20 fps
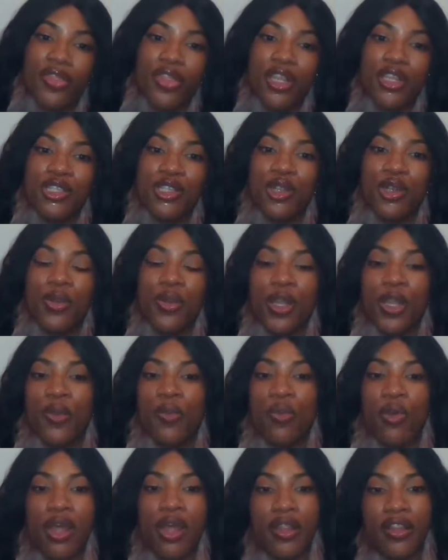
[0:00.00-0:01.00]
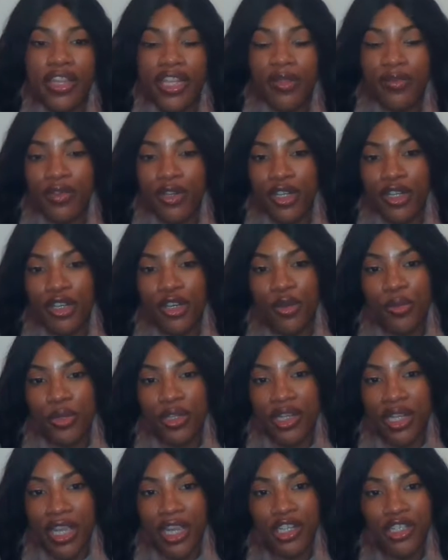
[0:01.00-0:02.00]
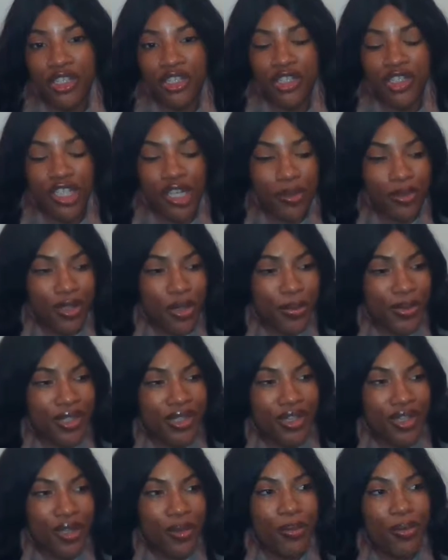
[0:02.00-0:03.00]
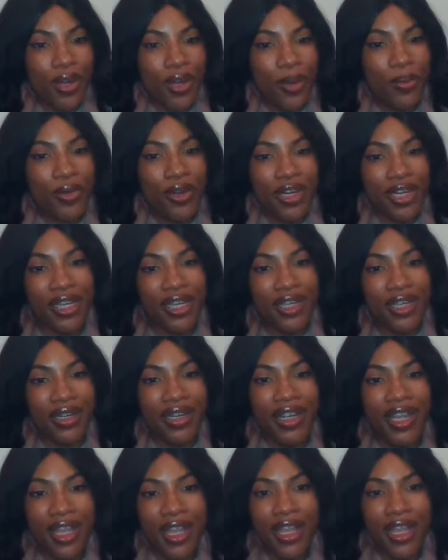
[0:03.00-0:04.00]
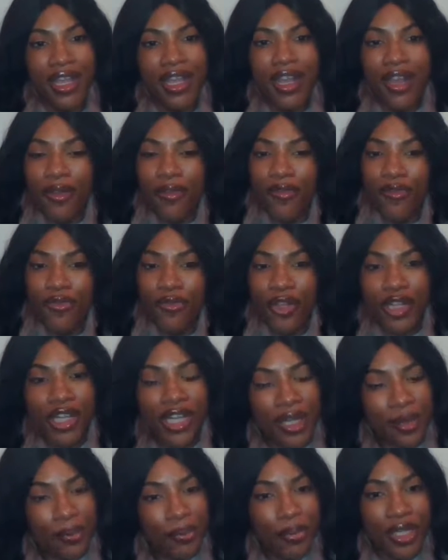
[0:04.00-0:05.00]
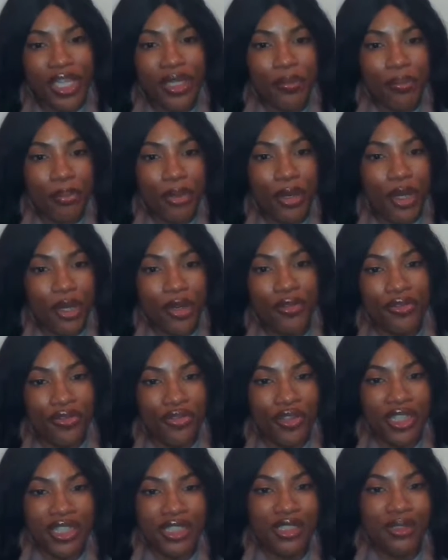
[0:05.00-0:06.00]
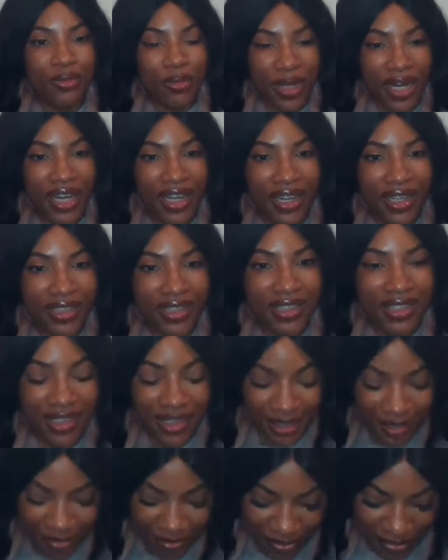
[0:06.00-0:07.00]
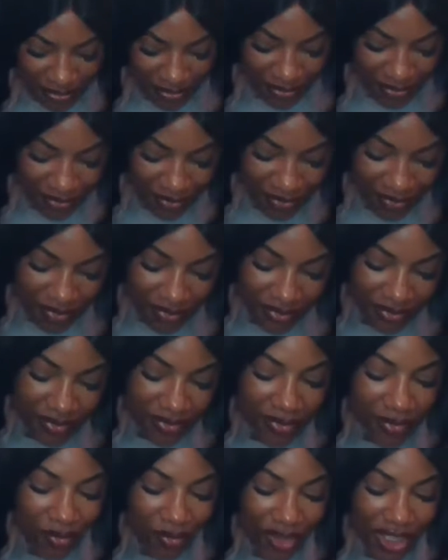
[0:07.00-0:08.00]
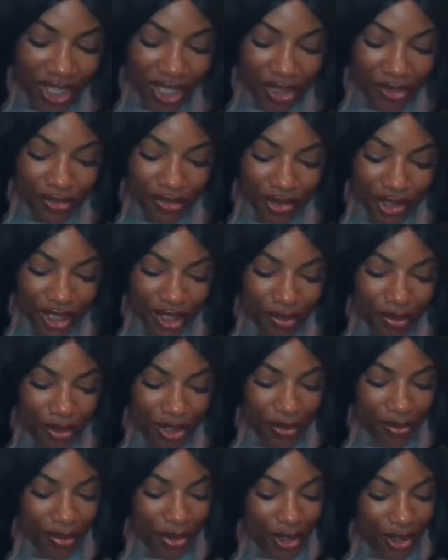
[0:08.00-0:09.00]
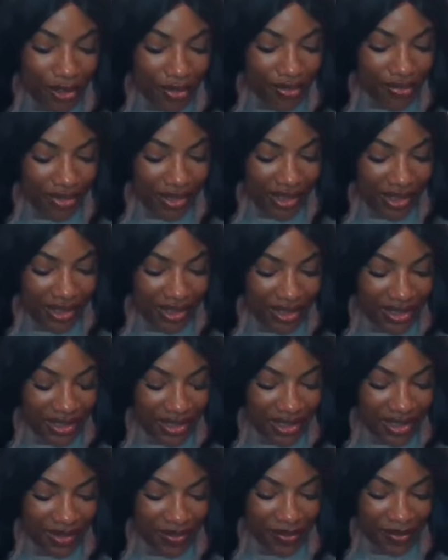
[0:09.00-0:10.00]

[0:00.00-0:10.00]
that things are going well, even in your relationships, almost to the point where it could feel a bit perfect, right? It could feel a bit perfect.